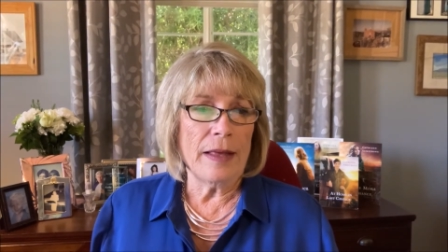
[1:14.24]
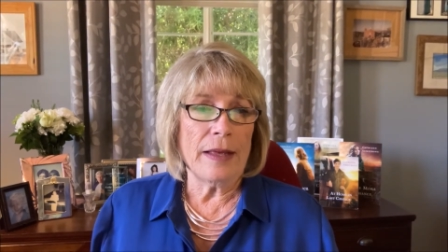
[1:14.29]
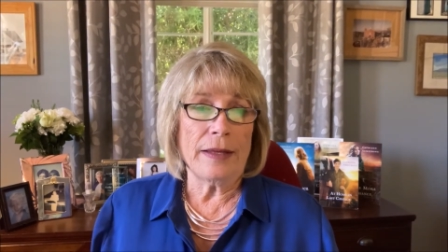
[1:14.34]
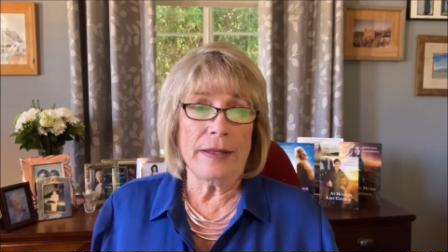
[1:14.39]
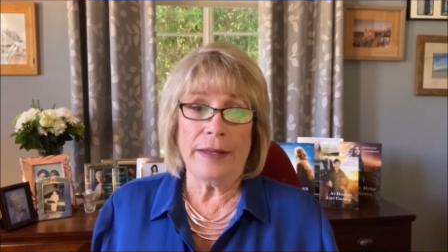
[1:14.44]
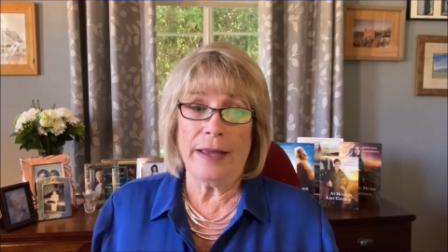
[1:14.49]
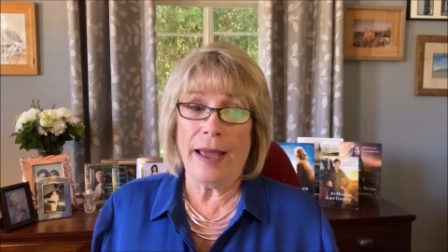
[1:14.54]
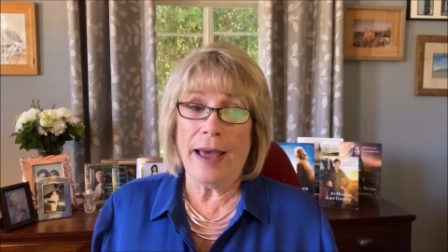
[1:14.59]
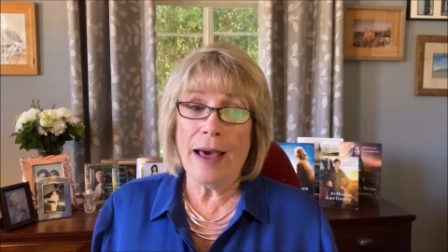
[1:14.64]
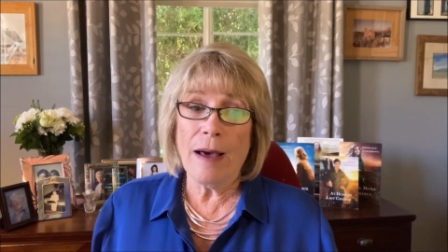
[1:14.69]

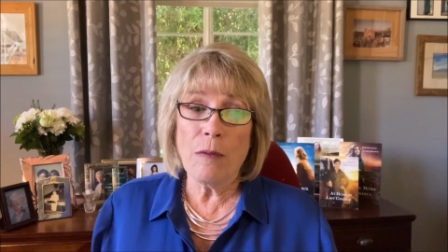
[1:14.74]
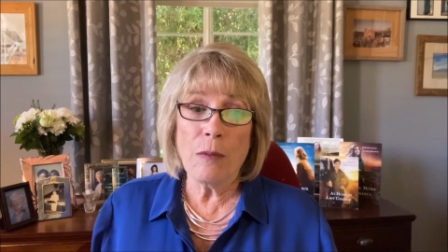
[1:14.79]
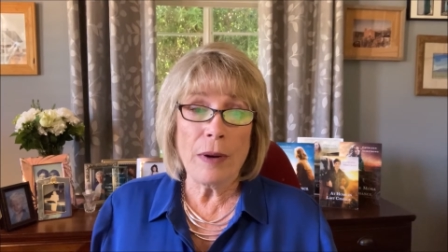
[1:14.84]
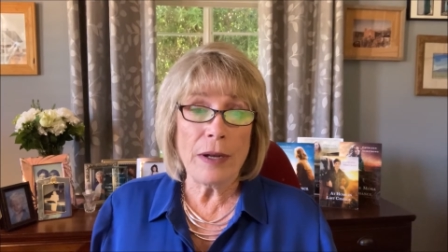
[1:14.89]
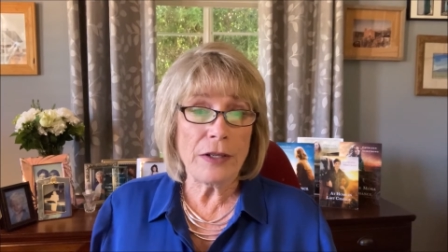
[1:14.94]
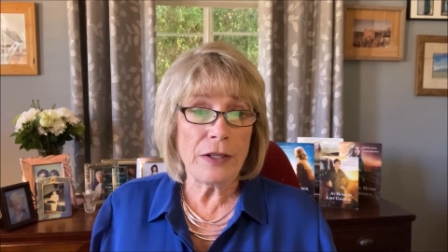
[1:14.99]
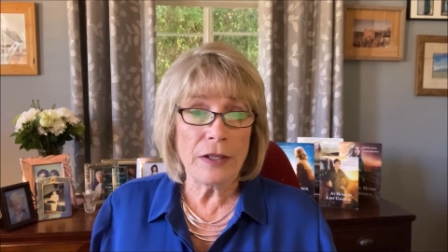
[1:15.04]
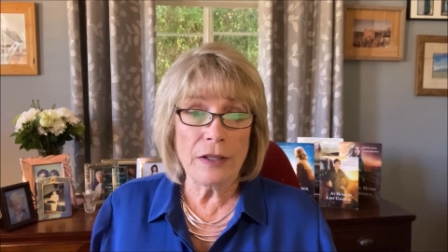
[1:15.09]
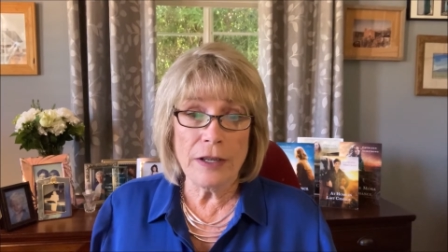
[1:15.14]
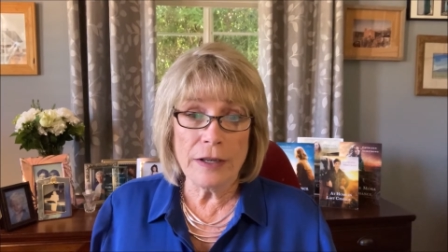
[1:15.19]
Yeah, well,
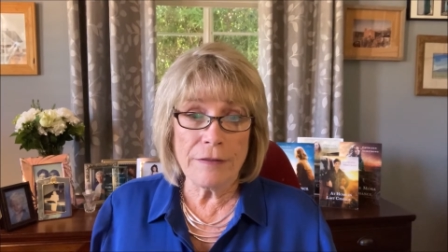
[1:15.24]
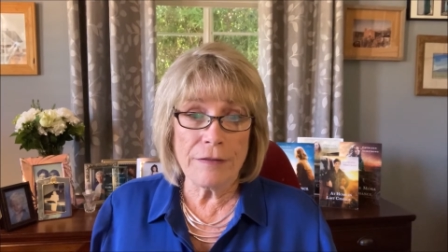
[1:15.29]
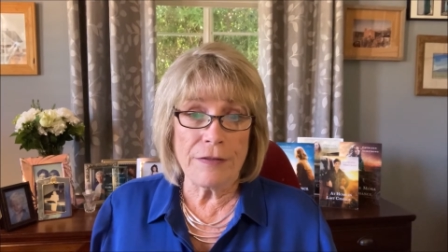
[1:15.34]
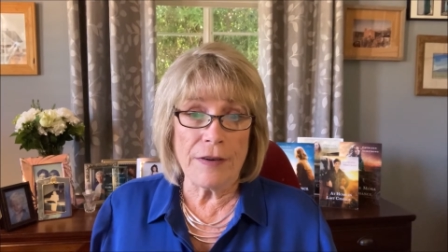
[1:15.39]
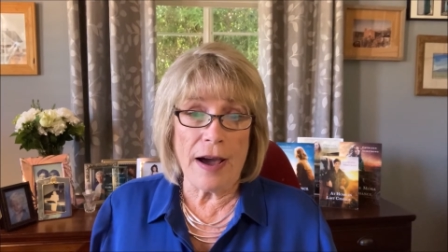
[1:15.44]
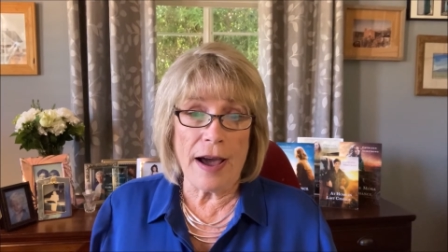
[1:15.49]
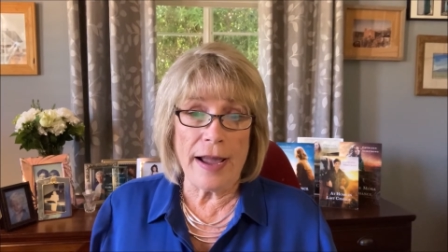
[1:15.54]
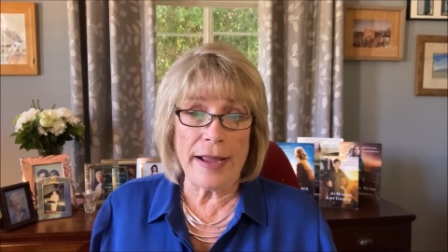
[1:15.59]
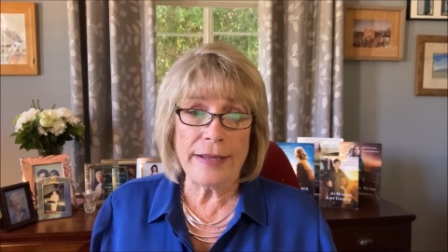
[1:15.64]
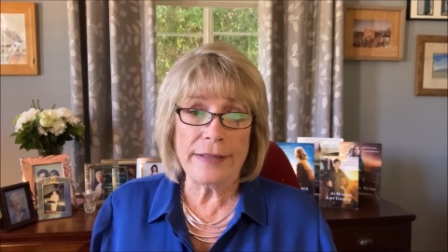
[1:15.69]
you look
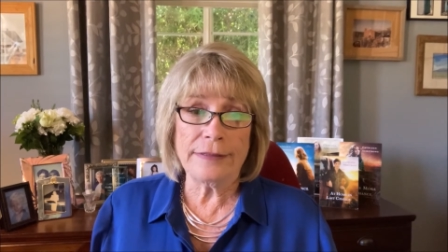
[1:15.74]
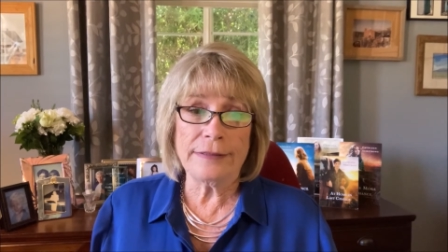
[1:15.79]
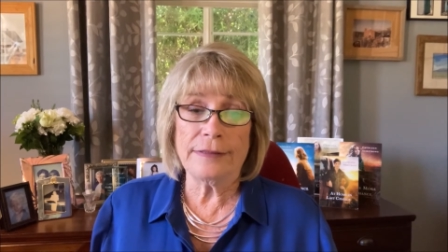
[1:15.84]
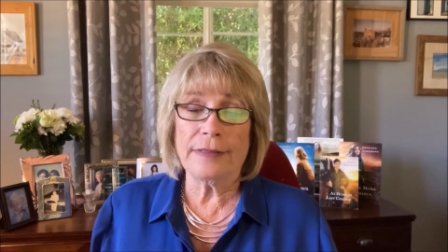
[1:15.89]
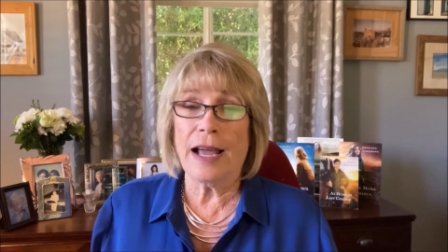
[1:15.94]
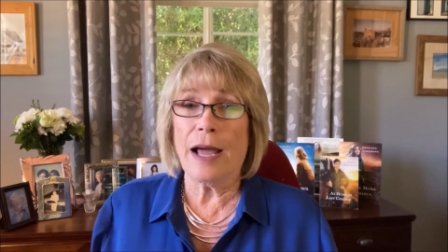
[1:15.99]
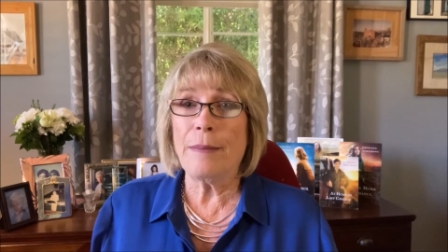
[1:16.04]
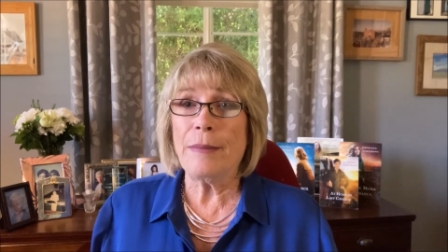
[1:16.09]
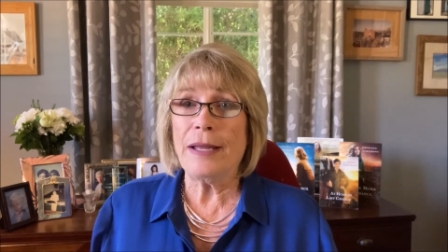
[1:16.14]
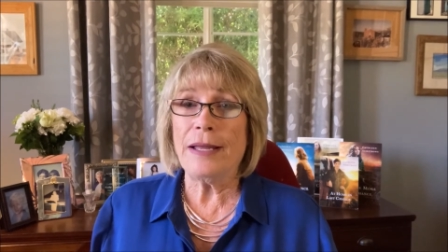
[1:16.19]
fine.
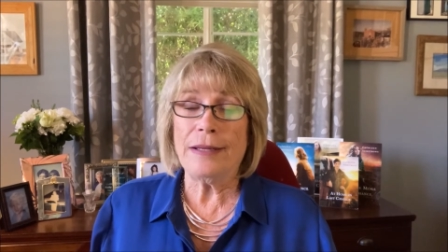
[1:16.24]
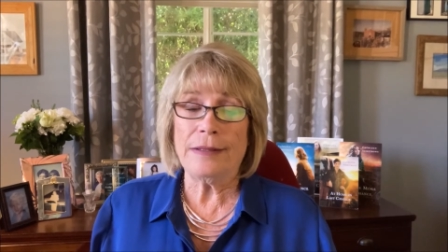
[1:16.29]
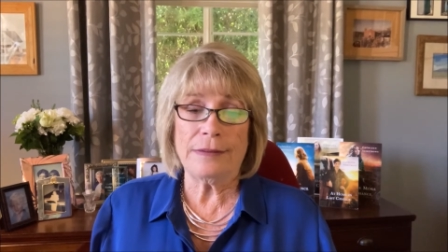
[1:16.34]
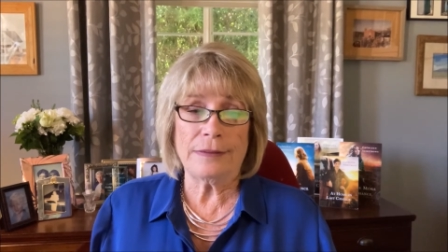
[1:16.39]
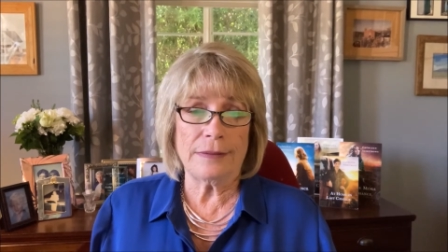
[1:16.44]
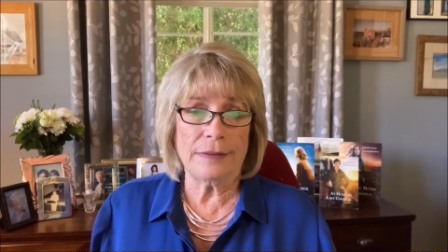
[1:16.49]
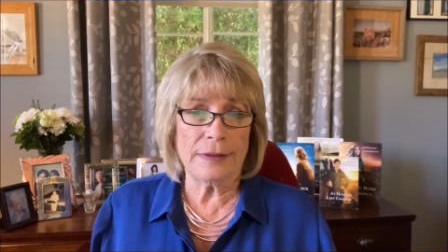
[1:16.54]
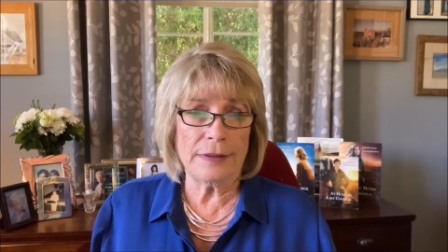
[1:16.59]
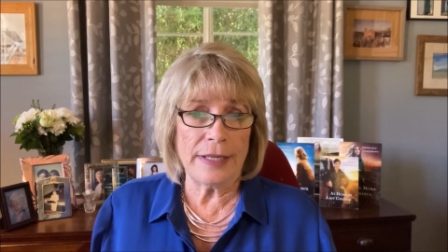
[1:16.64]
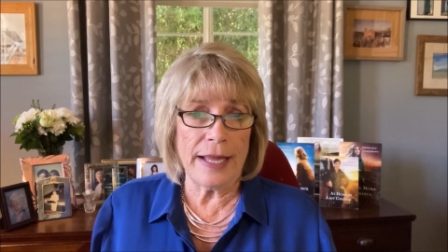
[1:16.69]

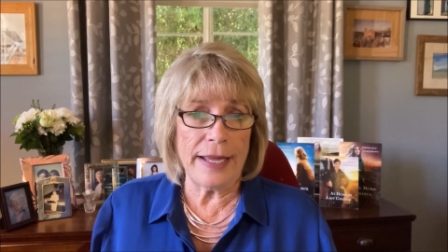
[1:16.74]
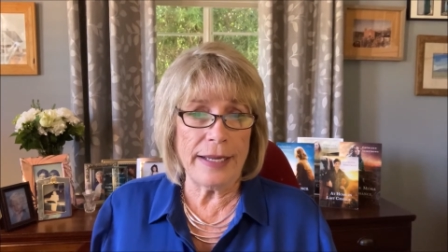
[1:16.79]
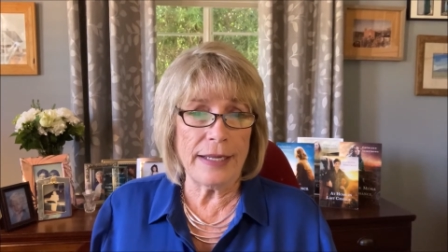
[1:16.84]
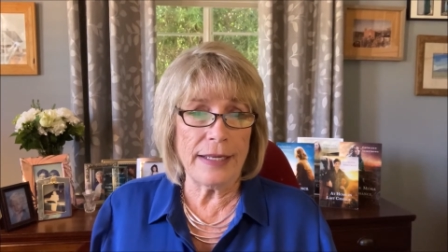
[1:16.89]
Take